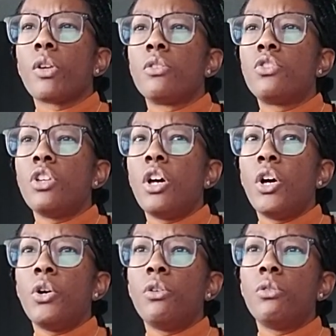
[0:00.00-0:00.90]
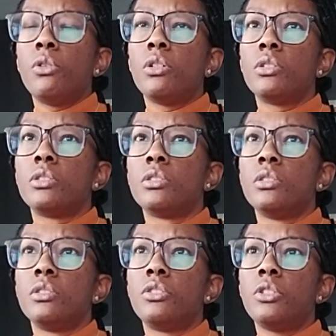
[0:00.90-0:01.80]
So
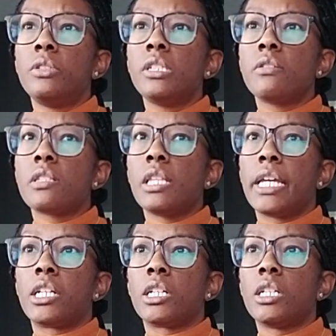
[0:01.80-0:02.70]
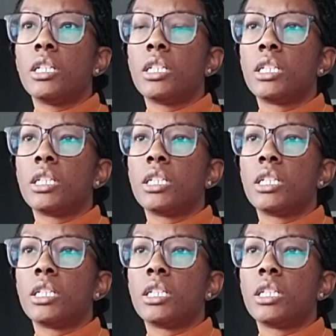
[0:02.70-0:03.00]
2 years later,